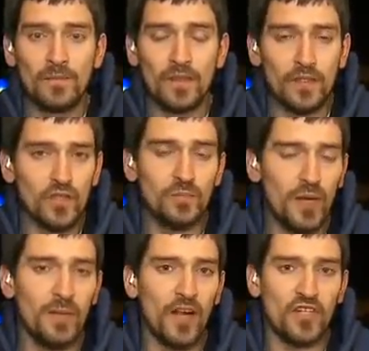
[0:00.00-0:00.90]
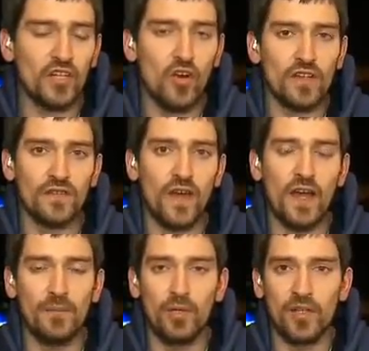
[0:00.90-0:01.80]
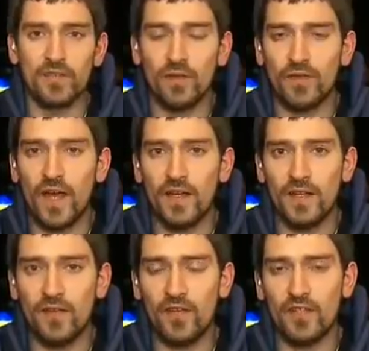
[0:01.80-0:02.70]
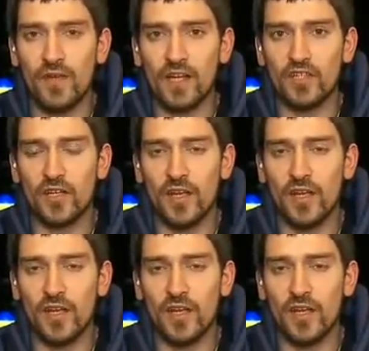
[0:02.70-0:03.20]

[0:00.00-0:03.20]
this was pretty much a crossfire. Bullets were fired in every direction,